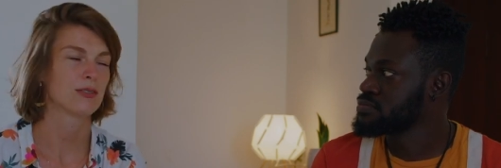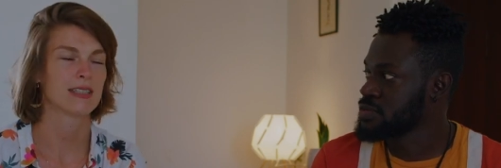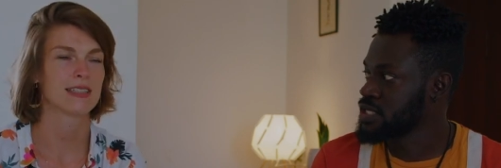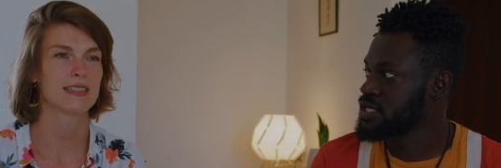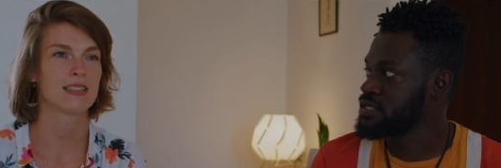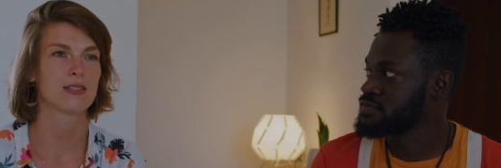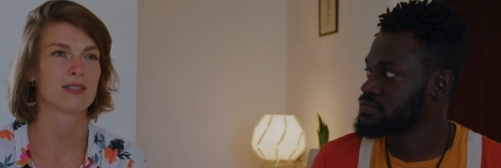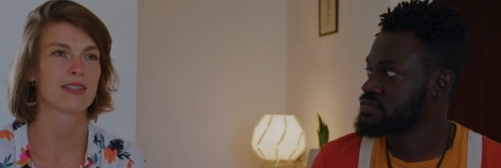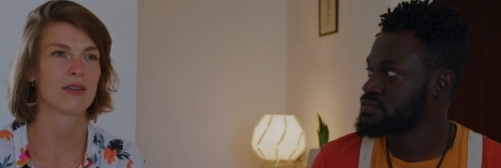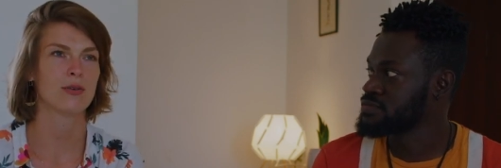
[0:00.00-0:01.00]
Speaker 1: so that yeah. it's
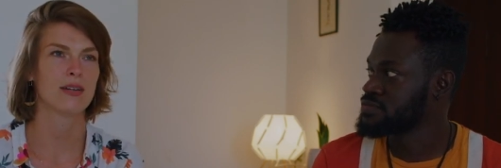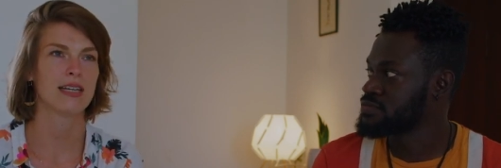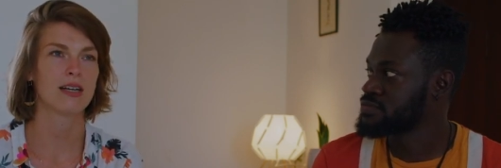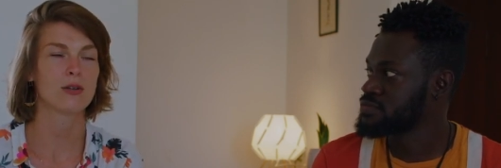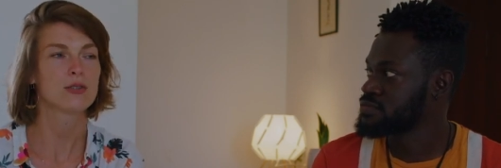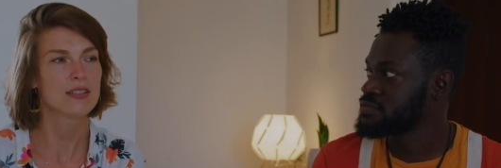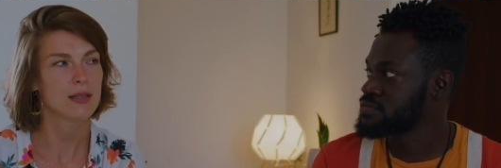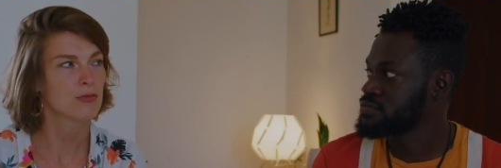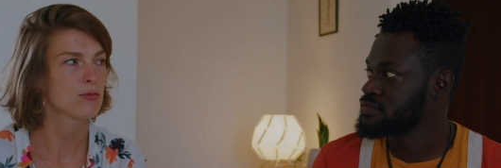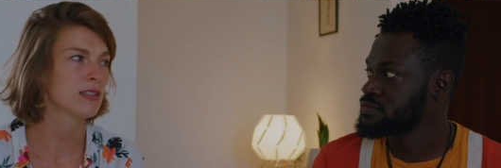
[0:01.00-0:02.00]
not only
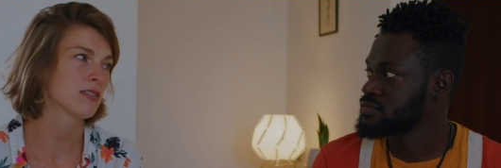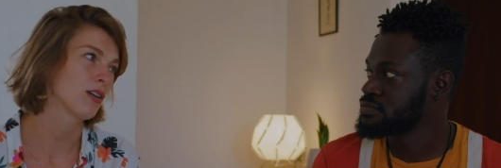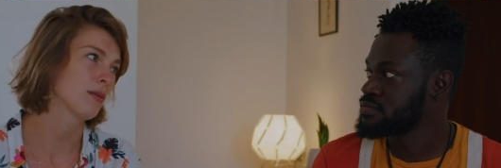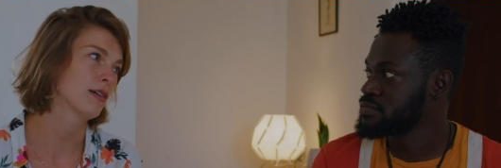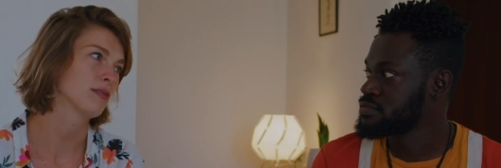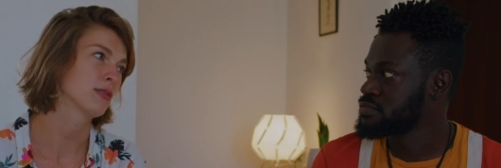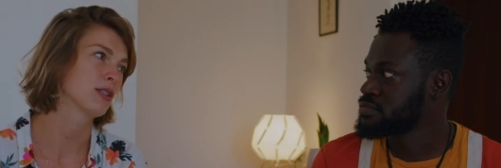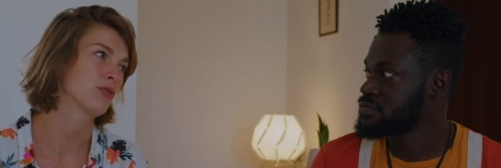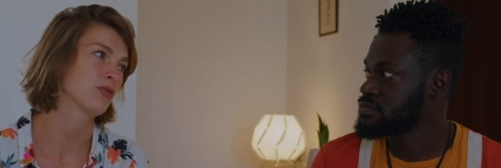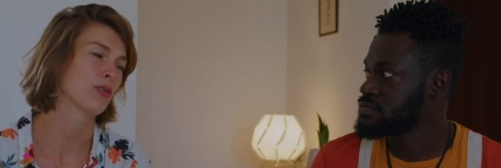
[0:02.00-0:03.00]
concepts we talk about,
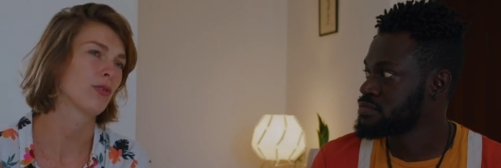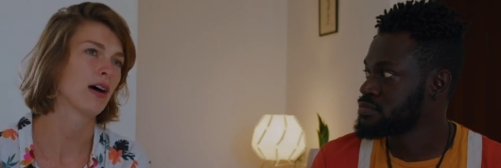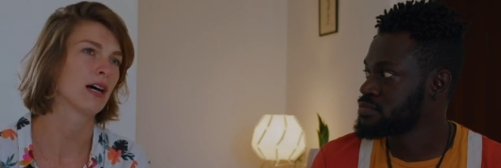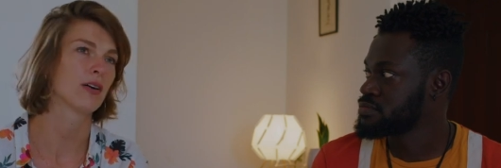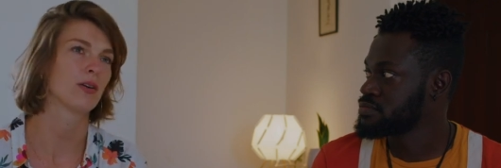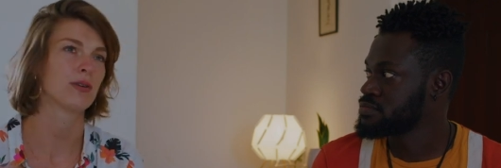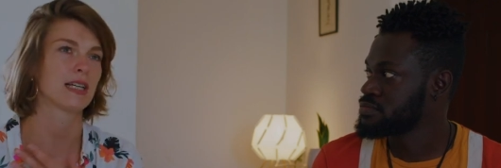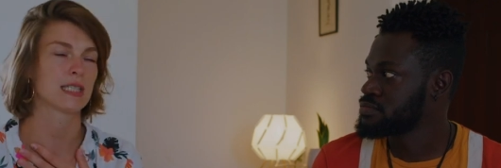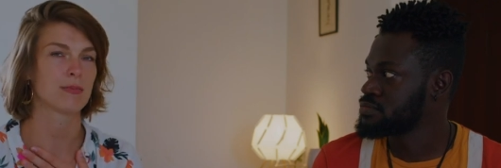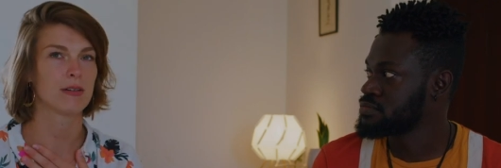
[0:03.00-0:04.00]
but also our
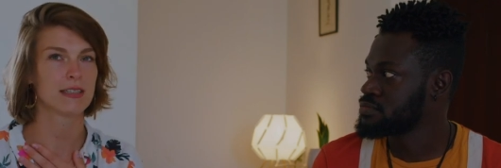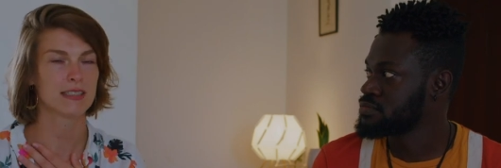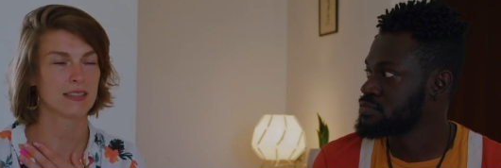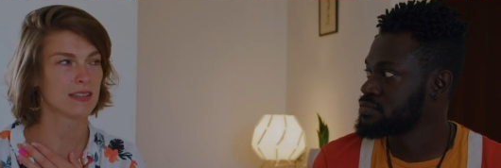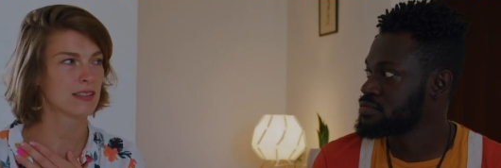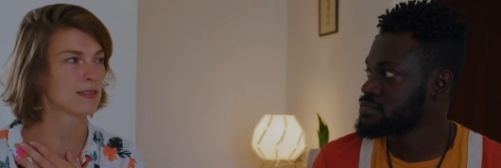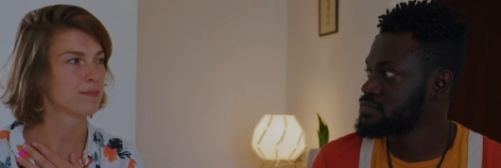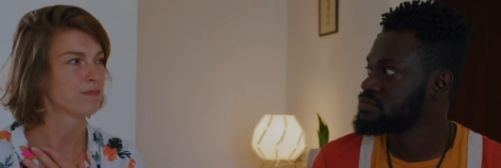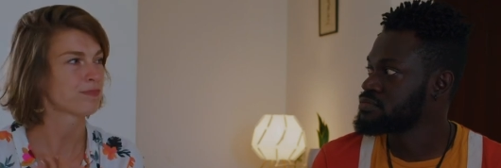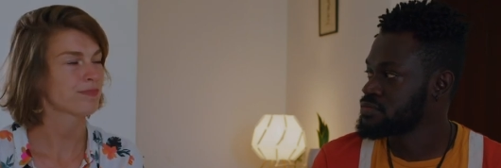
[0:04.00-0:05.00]
own
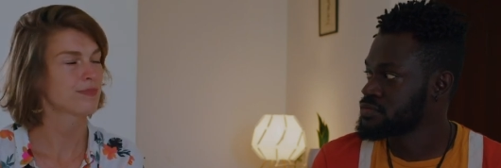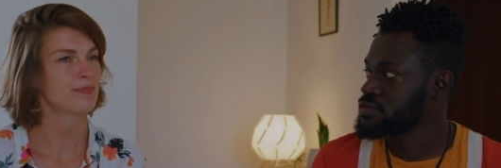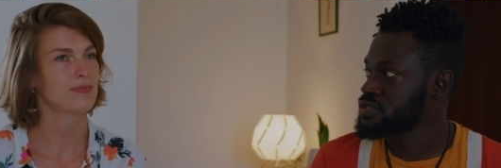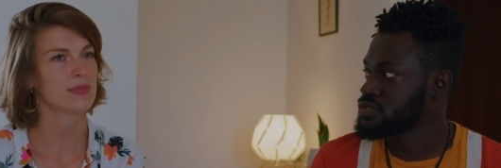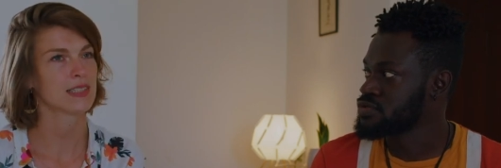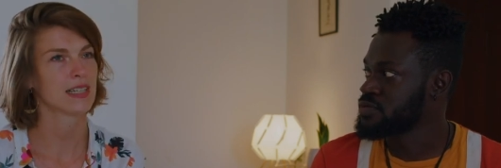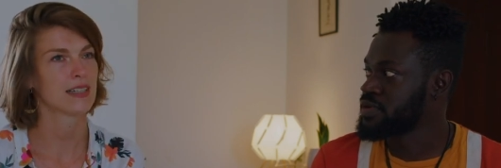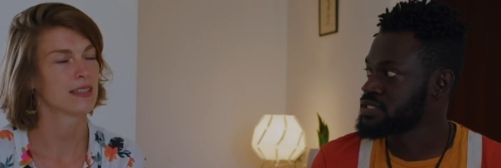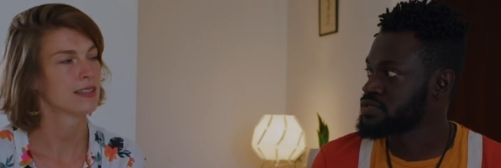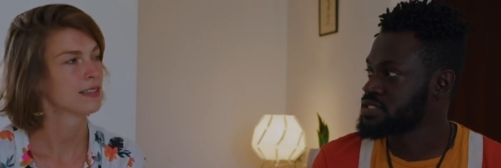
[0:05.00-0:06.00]
experiences.
Speaker 2: So
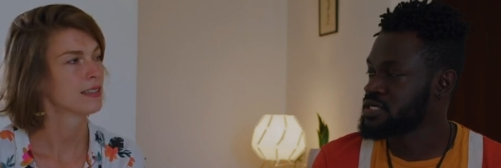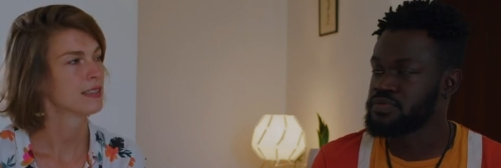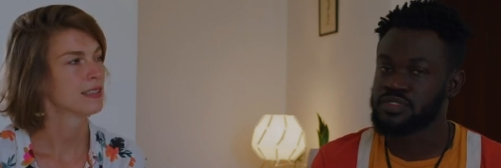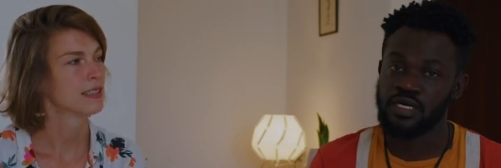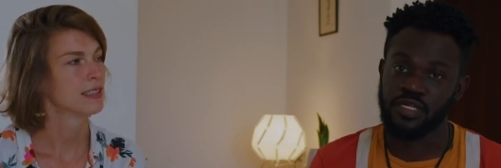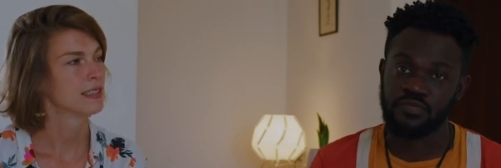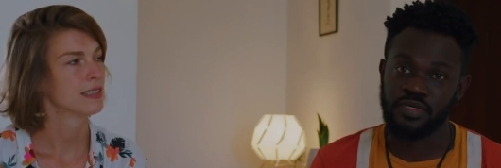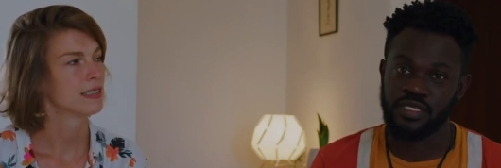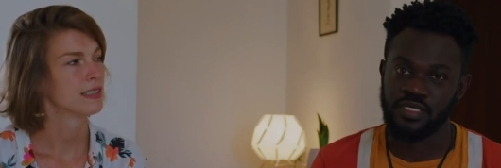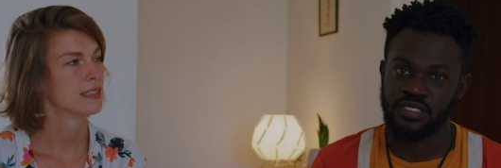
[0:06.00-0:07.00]
the practical examples are going
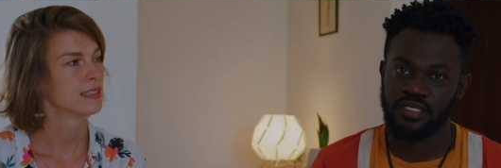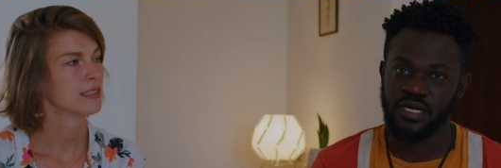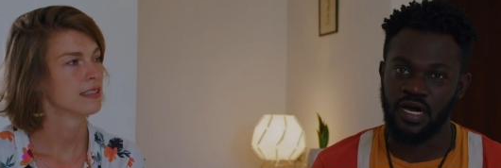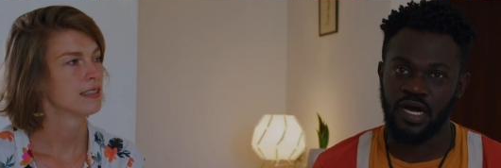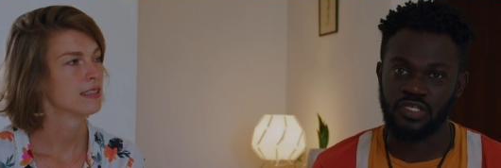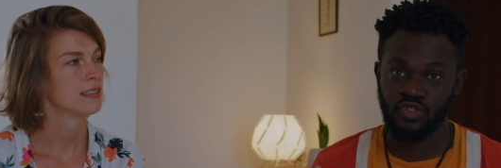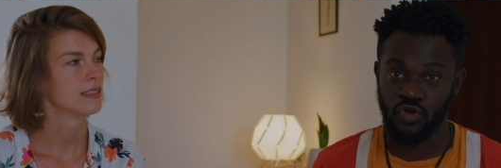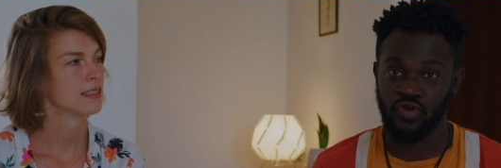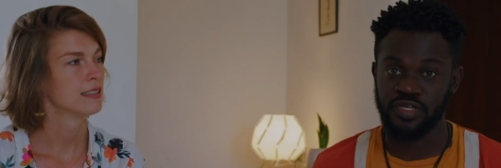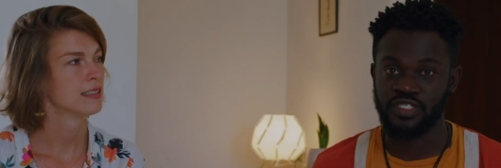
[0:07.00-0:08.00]
to be our
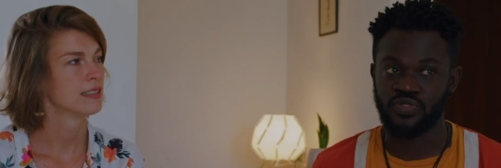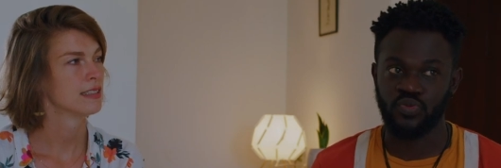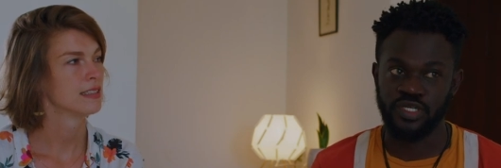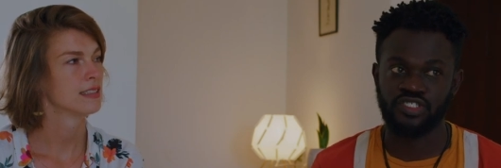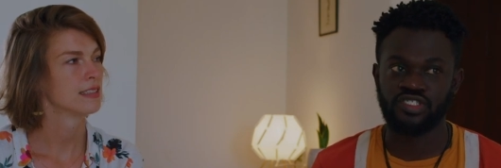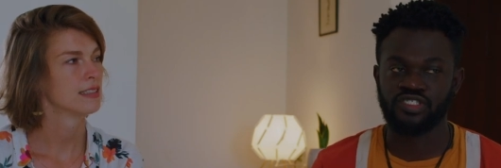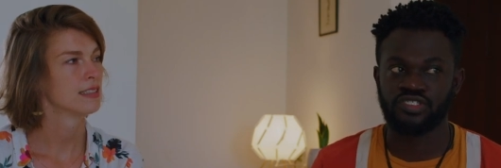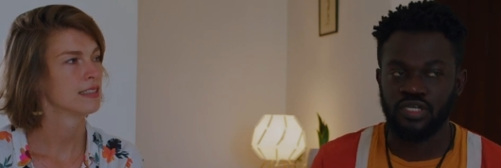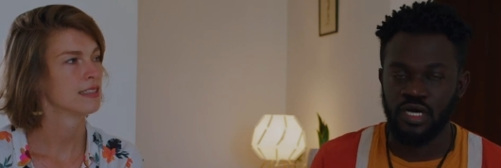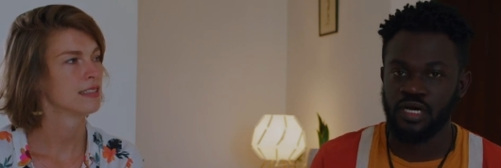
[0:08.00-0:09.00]
stories,
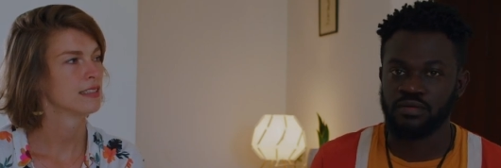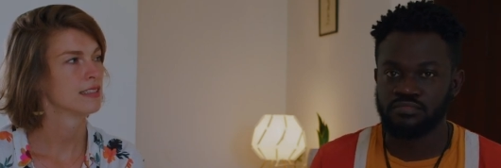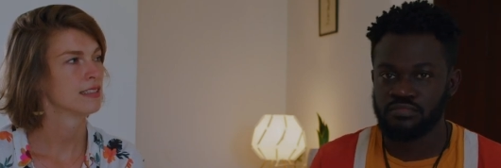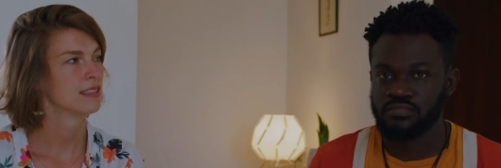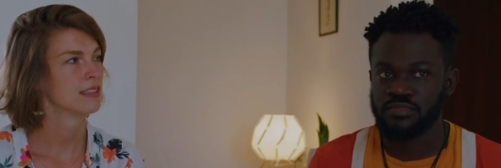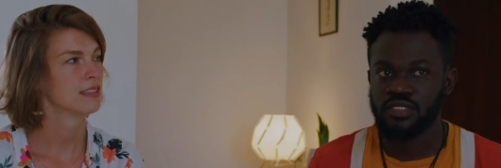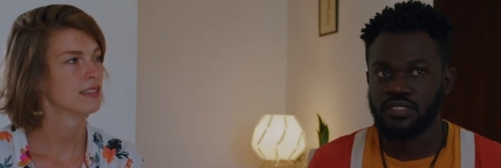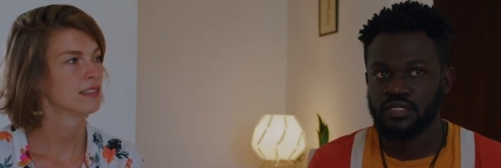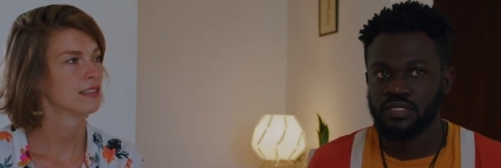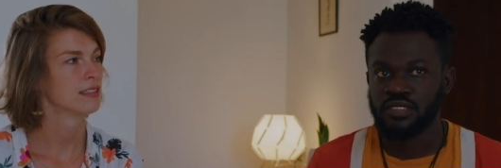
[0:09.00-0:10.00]
which um,
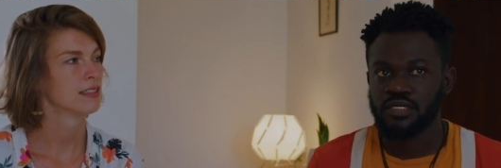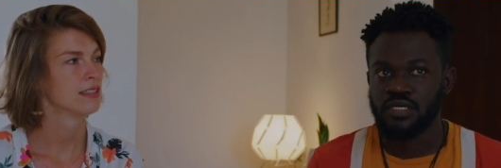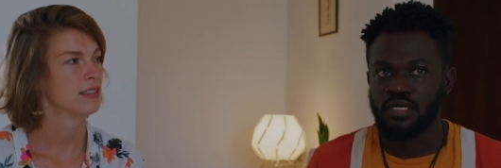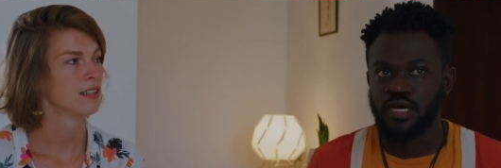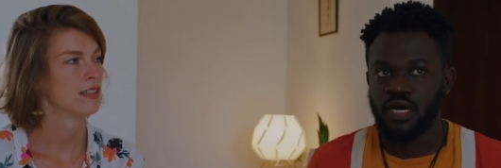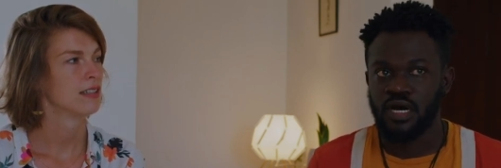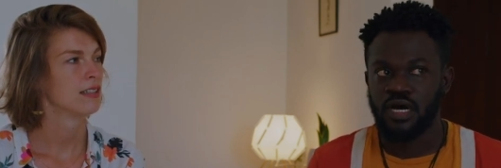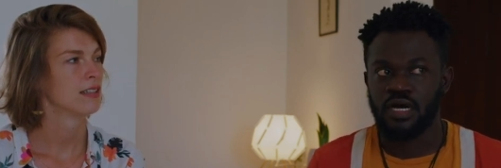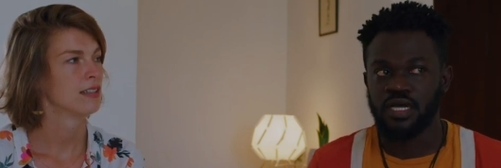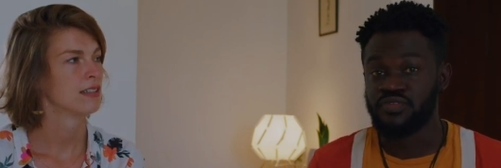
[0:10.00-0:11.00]

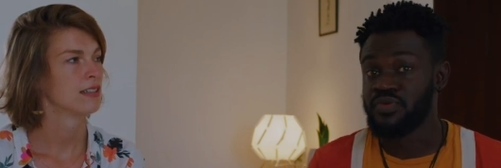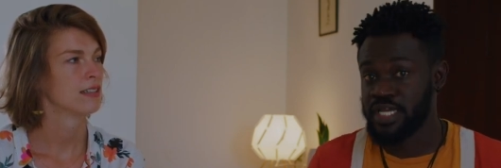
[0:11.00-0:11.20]
are in